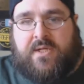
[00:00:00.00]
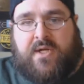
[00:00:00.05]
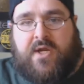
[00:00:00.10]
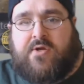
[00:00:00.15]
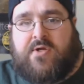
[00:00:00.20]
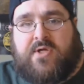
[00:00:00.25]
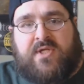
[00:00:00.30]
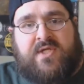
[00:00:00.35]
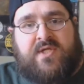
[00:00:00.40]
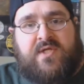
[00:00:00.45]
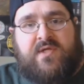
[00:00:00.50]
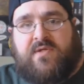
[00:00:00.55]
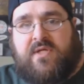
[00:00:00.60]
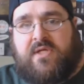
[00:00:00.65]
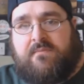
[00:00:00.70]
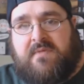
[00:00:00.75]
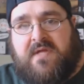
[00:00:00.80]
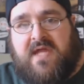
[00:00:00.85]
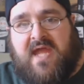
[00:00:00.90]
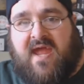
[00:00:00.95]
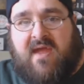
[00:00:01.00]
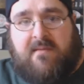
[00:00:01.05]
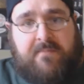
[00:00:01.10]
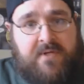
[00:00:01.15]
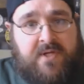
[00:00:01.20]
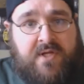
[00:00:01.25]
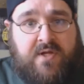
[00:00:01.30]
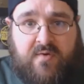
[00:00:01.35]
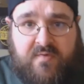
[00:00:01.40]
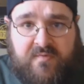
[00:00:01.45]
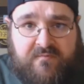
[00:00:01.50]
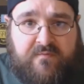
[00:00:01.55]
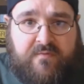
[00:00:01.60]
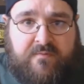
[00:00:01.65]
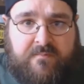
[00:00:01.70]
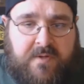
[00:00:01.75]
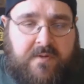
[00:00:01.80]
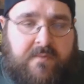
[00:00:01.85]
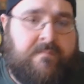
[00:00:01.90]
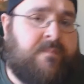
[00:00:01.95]
Guarantee you they'd be happy to hear
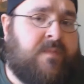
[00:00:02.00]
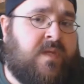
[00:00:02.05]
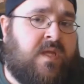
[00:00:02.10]
from you.